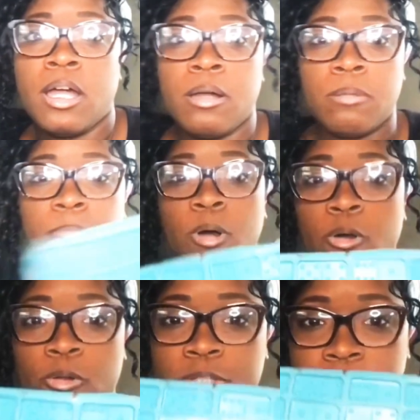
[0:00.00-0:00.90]

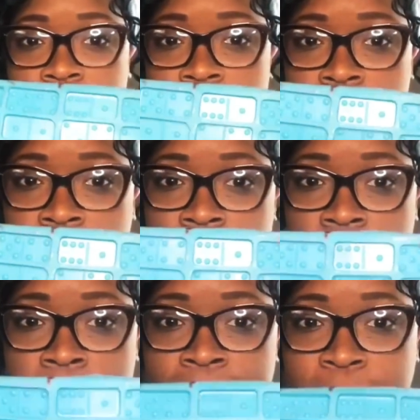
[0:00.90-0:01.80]
molds
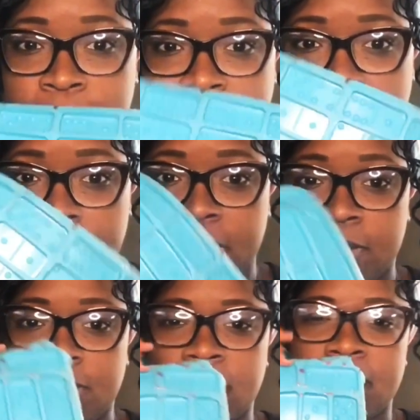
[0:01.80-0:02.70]
for the dominoes.
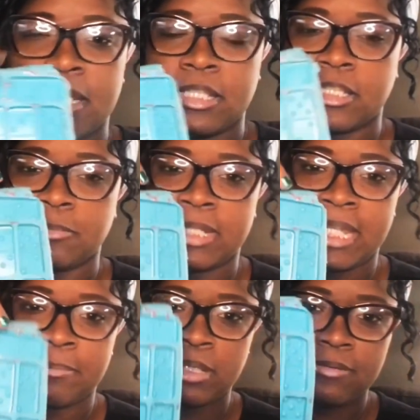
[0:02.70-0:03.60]
This is one I had
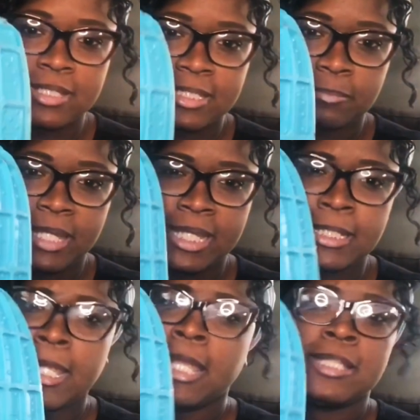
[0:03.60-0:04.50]
previously made.
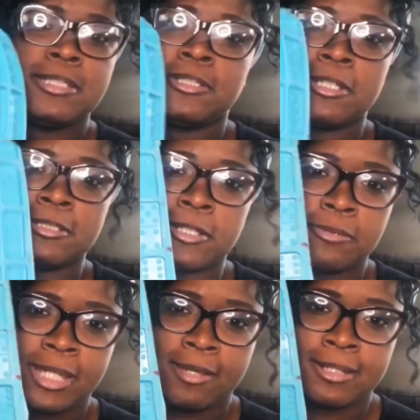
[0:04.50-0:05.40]
Don't
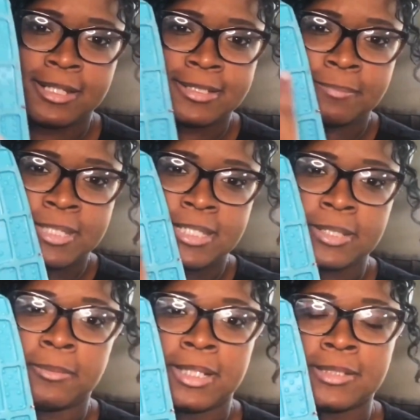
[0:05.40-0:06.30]
count it because I'm missing
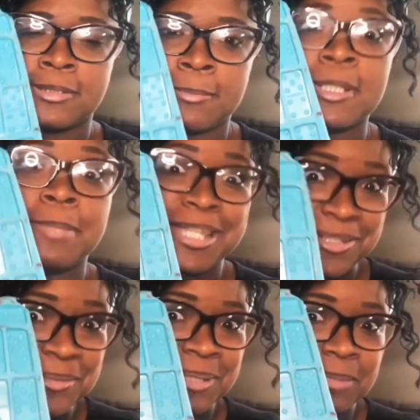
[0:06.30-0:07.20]
one. So I'm going to make a new
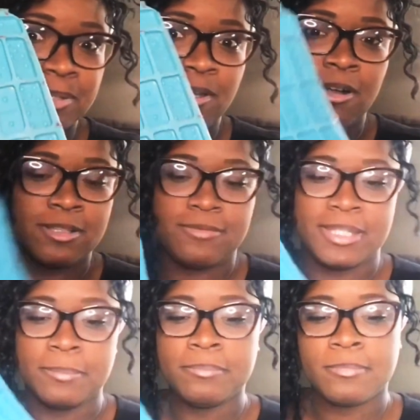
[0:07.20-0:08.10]
one with all of
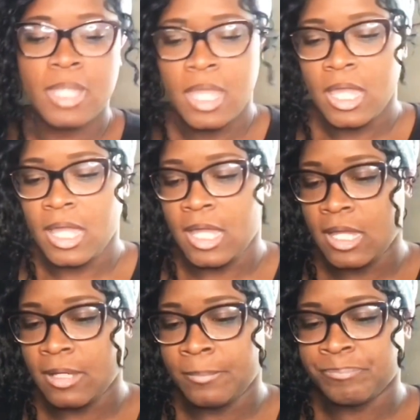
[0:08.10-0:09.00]
them.
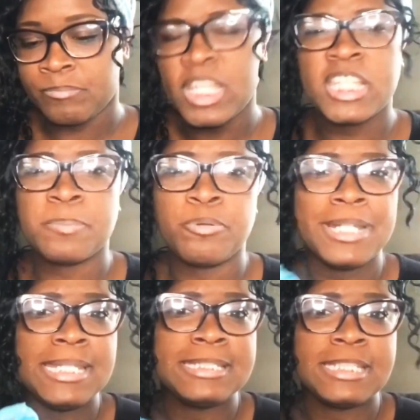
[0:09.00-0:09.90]
It's pretty
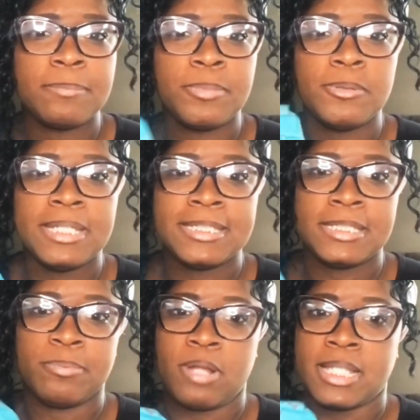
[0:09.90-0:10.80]
simple, easy
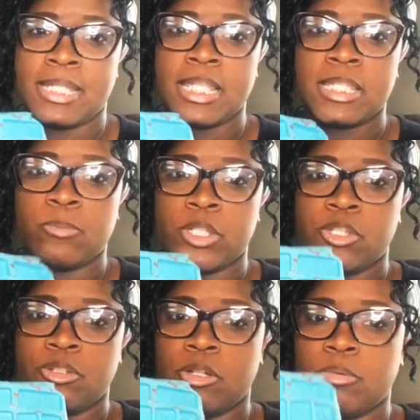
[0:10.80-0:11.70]
process once you
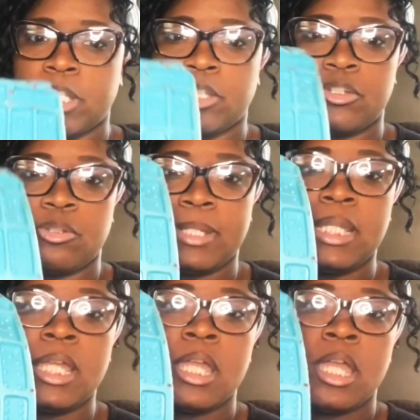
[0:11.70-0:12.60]
know what you're doing.
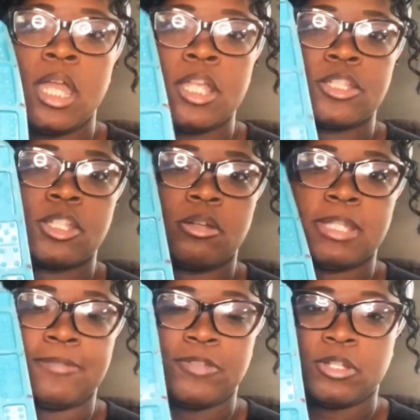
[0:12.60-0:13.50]
So
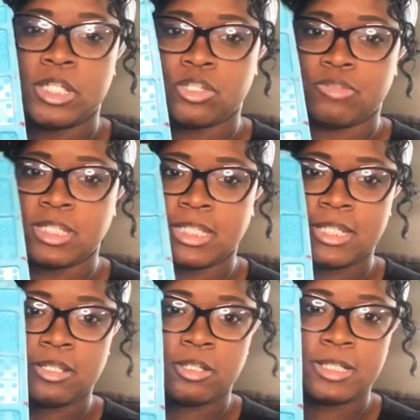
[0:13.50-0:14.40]
if you're interested in
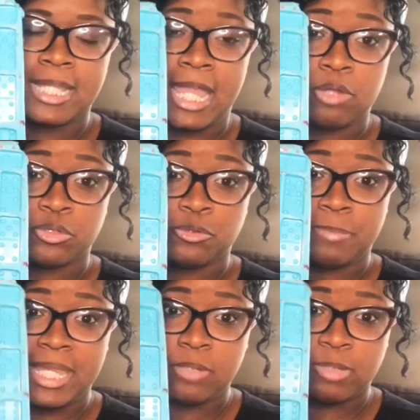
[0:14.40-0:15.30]
learning how to
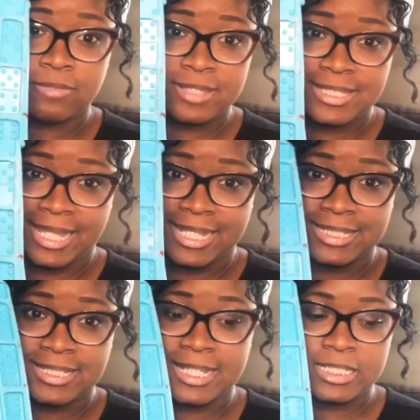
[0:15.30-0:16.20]
make one of these handy
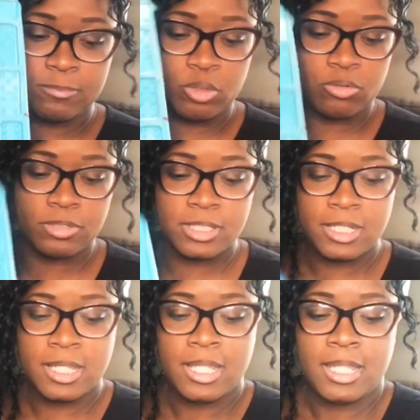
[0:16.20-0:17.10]
dandy molds
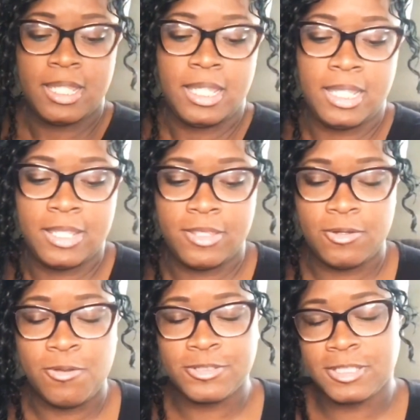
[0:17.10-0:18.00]
and then
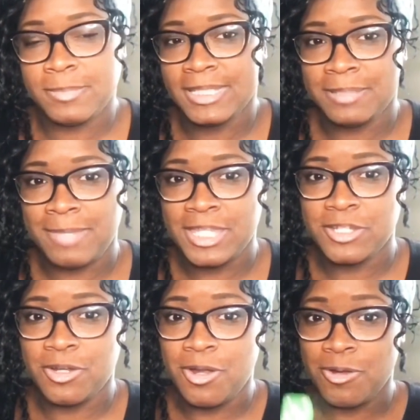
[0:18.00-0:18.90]
ultimately make your
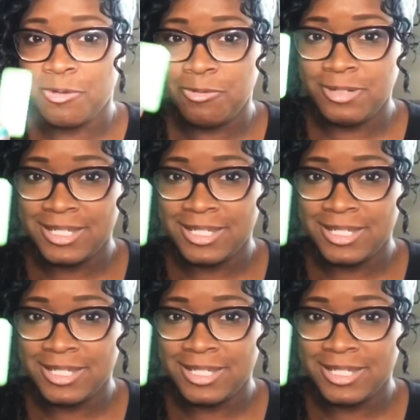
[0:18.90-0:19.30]
own